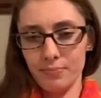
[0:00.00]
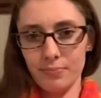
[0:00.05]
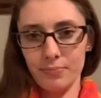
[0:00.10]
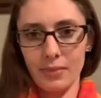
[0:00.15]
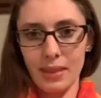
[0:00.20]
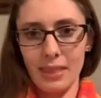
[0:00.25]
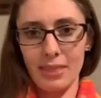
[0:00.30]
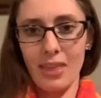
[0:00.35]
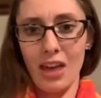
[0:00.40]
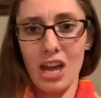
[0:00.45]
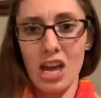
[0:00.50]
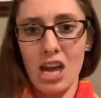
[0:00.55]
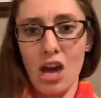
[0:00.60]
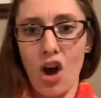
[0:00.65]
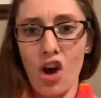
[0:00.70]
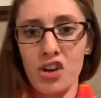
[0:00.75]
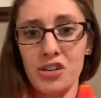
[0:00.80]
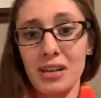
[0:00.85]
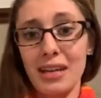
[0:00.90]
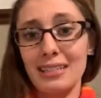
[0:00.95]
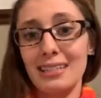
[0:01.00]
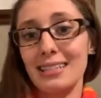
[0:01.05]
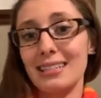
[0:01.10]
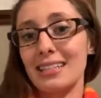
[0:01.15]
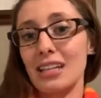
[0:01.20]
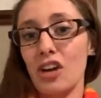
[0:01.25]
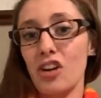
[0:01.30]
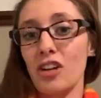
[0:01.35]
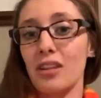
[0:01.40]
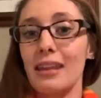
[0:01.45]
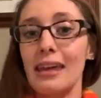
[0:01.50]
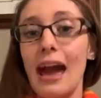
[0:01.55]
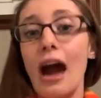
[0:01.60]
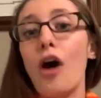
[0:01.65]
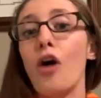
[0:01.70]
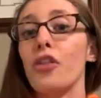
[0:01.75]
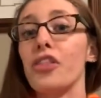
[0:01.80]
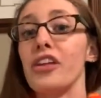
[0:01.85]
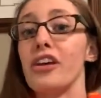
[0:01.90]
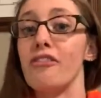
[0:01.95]
they aren't necessarily
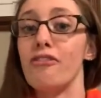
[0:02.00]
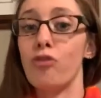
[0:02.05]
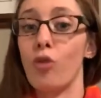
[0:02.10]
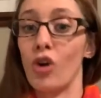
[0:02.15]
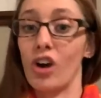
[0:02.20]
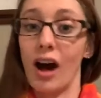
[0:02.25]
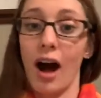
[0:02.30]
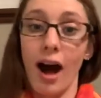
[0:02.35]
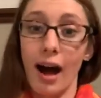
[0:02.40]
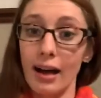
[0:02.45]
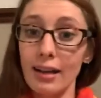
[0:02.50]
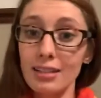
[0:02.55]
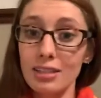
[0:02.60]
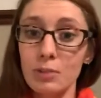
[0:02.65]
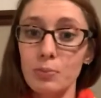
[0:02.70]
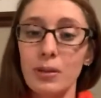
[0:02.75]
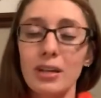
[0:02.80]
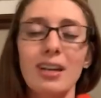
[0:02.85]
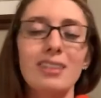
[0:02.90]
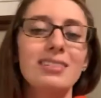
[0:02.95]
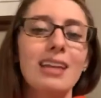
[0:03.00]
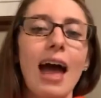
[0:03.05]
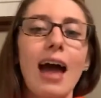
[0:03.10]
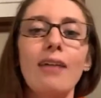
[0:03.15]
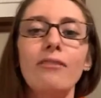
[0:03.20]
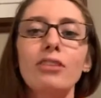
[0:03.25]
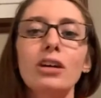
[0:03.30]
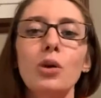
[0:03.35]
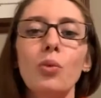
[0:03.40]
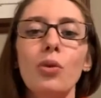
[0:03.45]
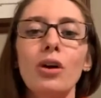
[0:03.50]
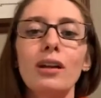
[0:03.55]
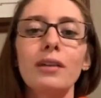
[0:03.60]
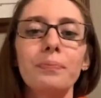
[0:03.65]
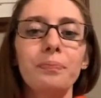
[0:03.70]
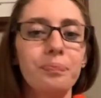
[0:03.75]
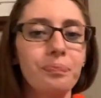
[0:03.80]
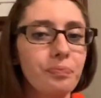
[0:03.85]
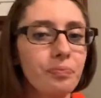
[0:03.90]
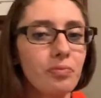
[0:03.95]
healthy for us, because
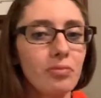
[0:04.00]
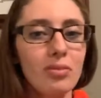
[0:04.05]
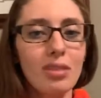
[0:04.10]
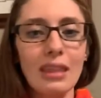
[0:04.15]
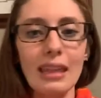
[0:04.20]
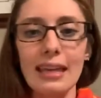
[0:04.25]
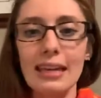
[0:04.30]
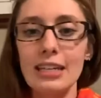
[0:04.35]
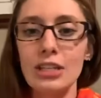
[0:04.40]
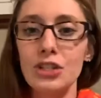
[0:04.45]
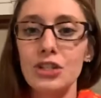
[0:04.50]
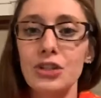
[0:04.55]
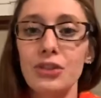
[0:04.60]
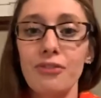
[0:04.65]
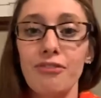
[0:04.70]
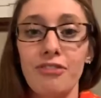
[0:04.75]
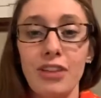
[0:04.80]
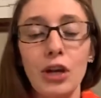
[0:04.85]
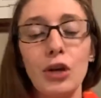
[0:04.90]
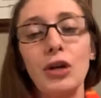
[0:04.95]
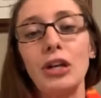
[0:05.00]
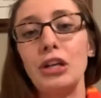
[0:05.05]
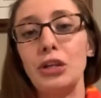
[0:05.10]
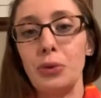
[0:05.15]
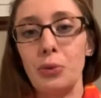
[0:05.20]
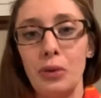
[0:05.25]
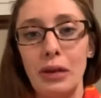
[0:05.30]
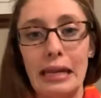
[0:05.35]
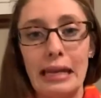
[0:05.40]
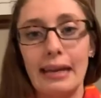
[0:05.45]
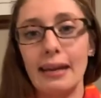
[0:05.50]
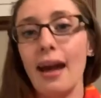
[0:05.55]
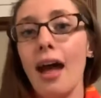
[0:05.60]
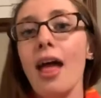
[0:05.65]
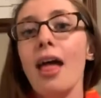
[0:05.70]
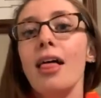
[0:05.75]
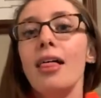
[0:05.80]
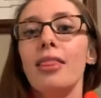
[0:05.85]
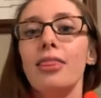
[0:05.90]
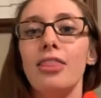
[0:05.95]
everyone is very unique.
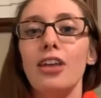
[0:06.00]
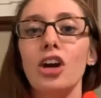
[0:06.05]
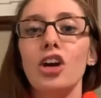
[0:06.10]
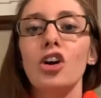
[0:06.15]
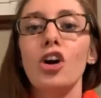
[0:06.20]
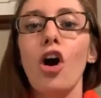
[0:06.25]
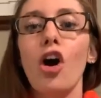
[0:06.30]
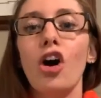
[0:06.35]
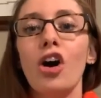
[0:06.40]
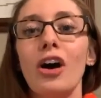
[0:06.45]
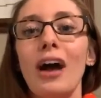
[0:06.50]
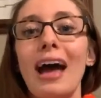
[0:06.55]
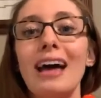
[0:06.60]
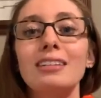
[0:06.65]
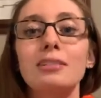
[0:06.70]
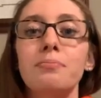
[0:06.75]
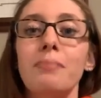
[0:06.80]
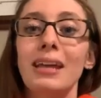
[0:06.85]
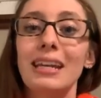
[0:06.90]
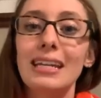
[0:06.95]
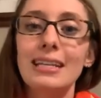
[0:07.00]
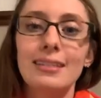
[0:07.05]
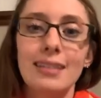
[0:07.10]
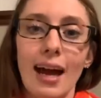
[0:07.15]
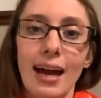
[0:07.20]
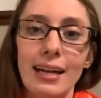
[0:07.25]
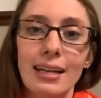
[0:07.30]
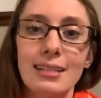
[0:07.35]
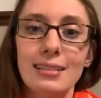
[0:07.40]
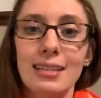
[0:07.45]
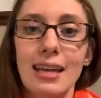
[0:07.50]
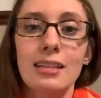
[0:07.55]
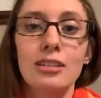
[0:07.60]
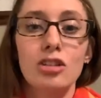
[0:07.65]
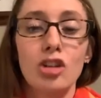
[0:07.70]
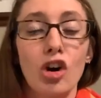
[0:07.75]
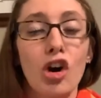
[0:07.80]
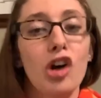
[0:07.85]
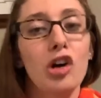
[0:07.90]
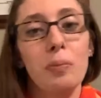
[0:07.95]
There are as many diets as
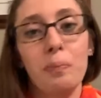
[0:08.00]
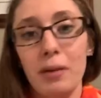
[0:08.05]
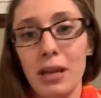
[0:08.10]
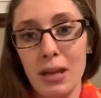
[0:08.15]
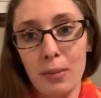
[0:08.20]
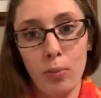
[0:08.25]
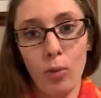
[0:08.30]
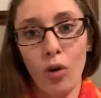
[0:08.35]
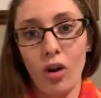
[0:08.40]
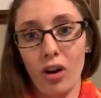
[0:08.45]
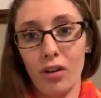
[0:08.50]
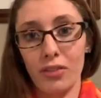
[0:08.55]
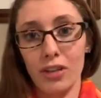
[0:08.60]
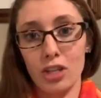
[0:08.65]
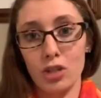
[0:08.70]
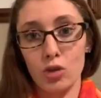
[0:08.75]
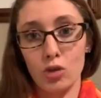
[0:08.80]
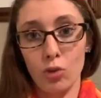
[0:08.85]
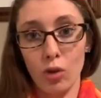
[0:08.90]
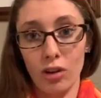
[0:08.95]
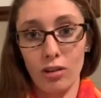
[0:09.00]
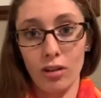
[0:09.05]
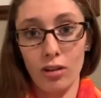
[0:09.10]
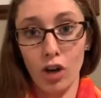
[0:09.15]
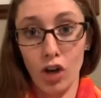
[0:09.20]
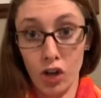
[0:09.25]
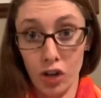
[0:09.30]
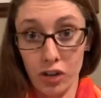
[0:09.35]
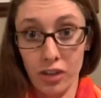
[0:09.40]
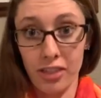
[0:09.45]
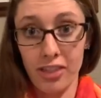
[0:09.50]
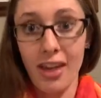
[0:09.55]
there are people on this earth,